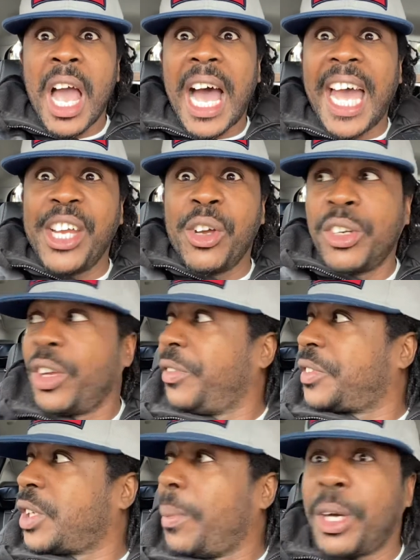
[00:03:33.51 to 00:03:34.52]
I don't know if
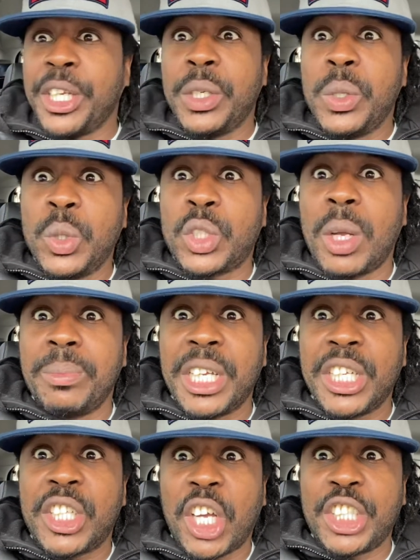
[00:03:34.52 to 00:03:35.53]
somebody do
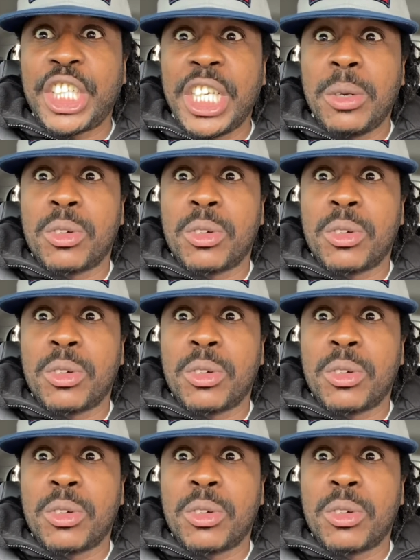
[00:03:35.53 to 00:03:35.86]
something dodgy,